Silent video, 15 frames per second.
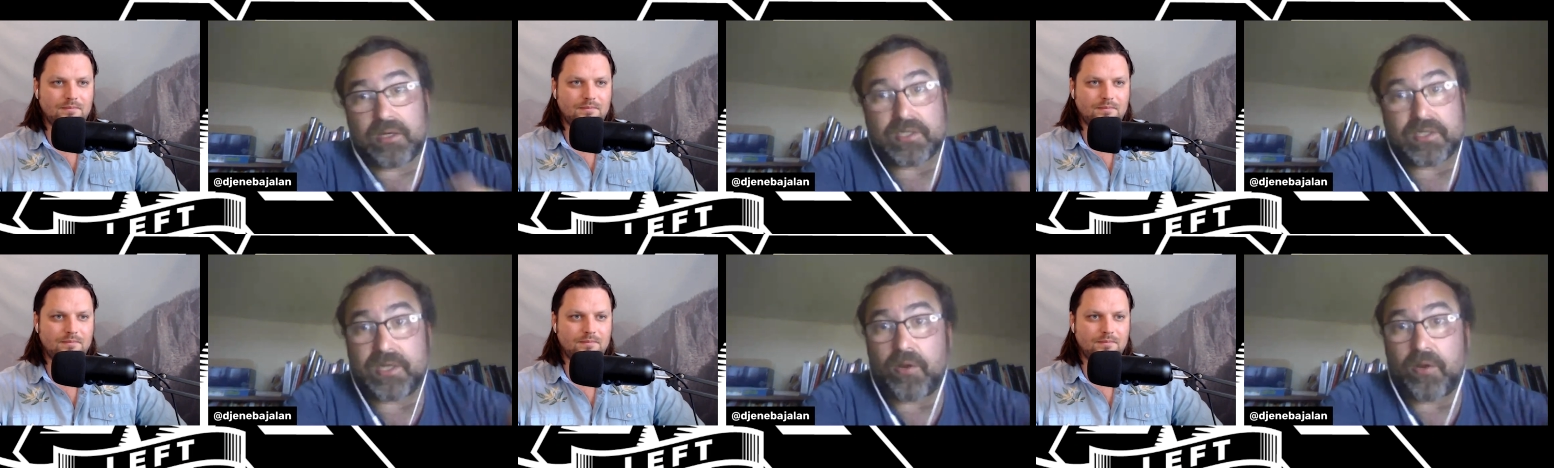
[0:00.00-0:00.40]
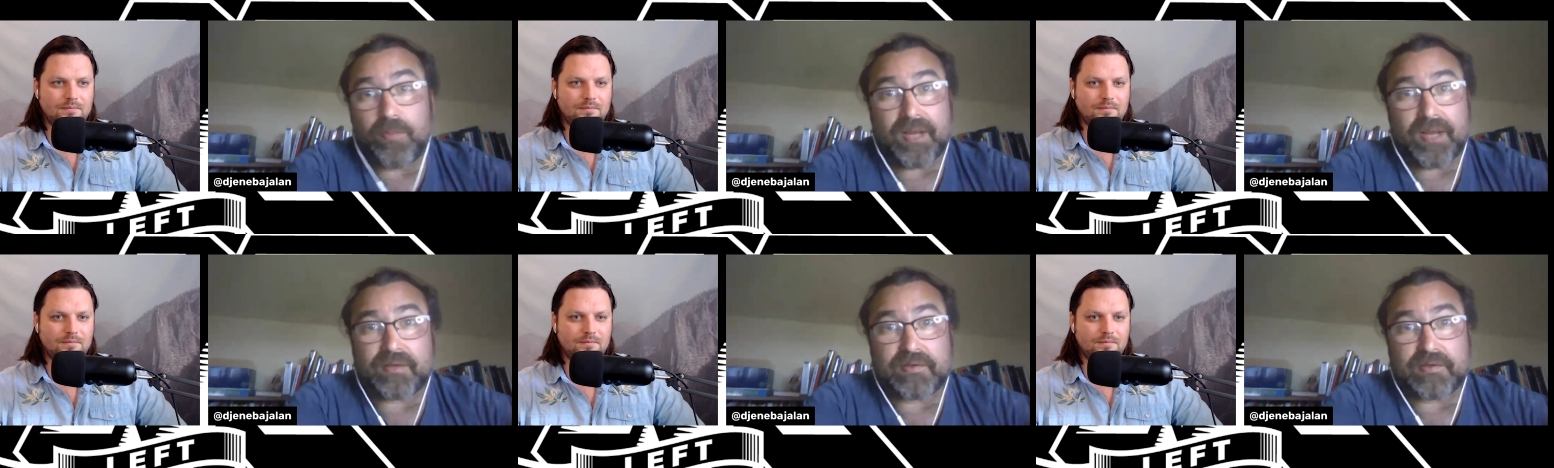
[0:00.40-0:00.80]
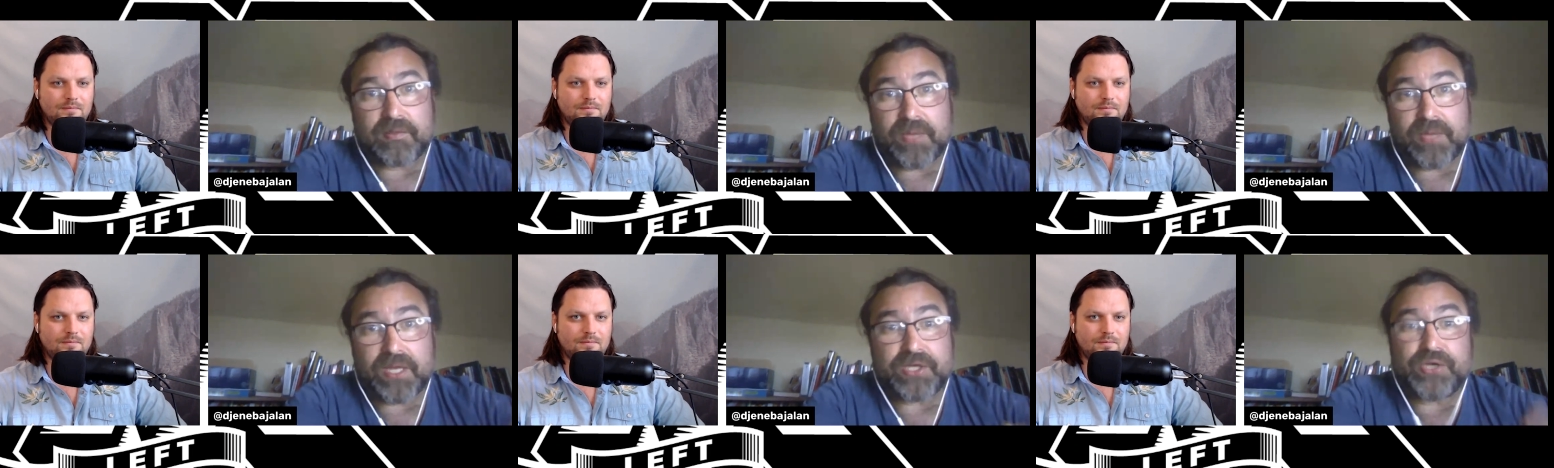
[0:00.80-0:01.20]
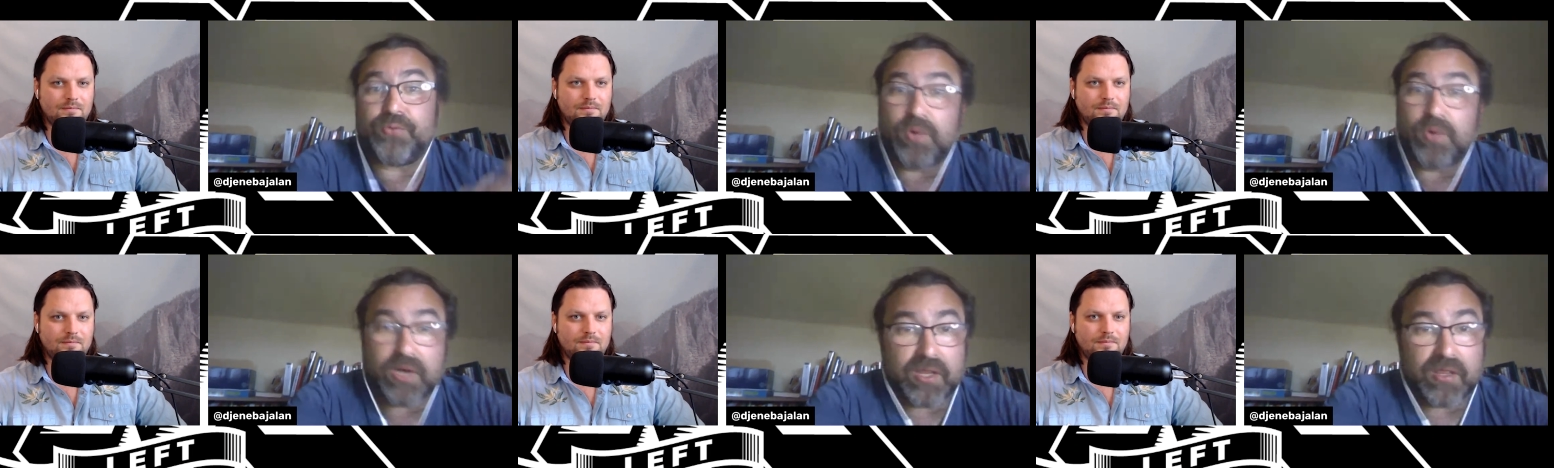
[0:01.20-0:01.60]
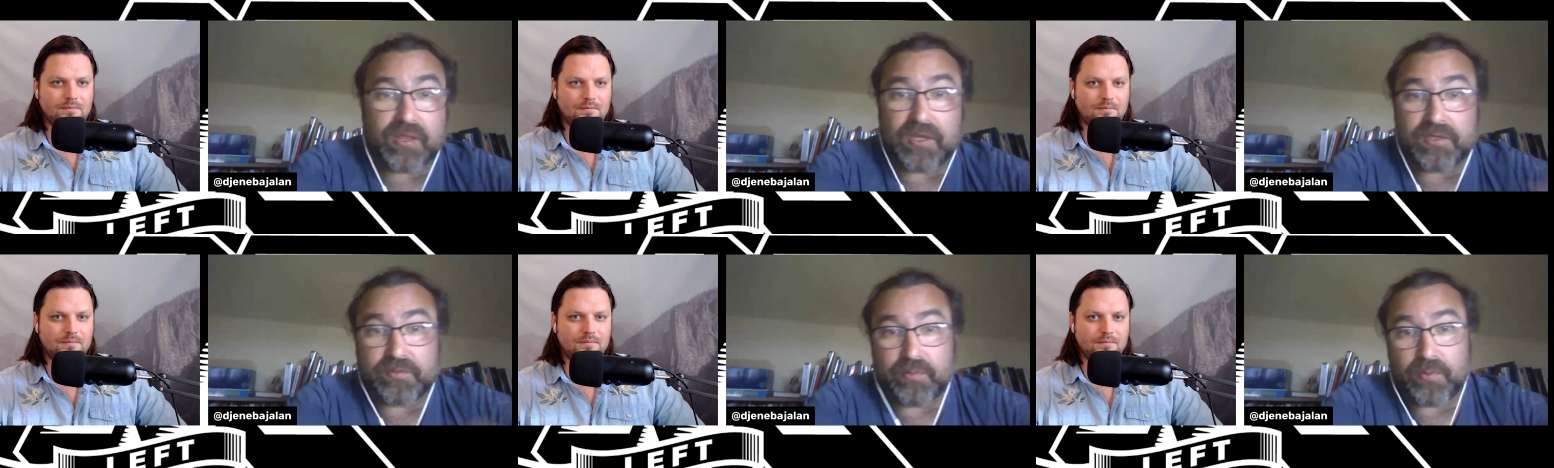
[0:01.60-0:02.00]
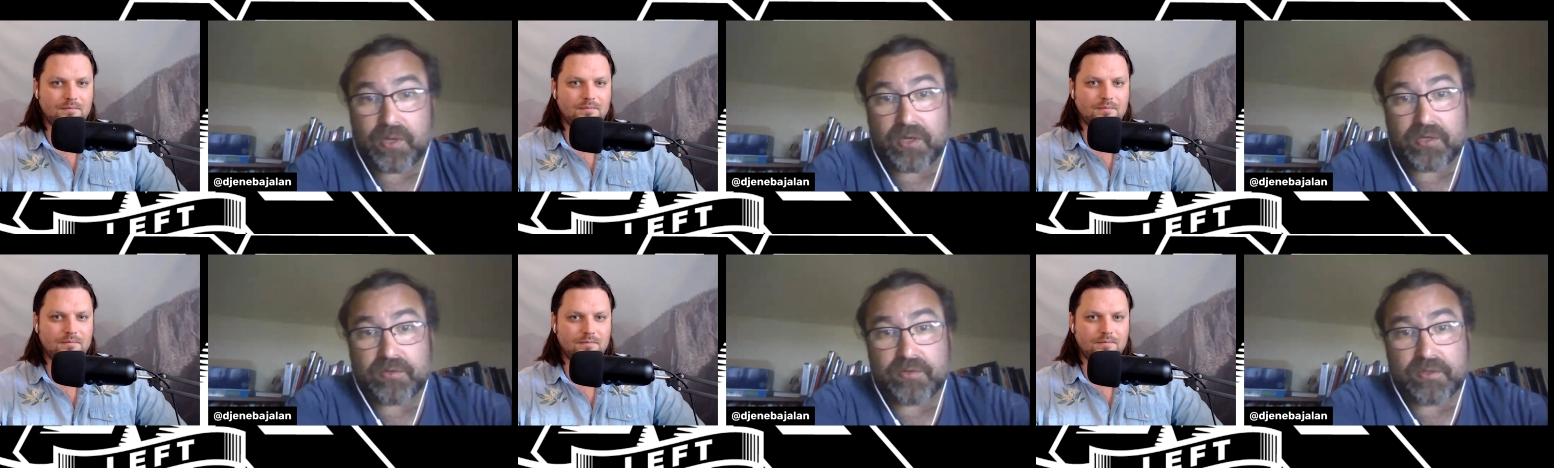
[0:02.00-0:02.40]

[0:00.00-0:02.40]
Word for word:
Speaker 1: uh, to go back to sublation one of the things we want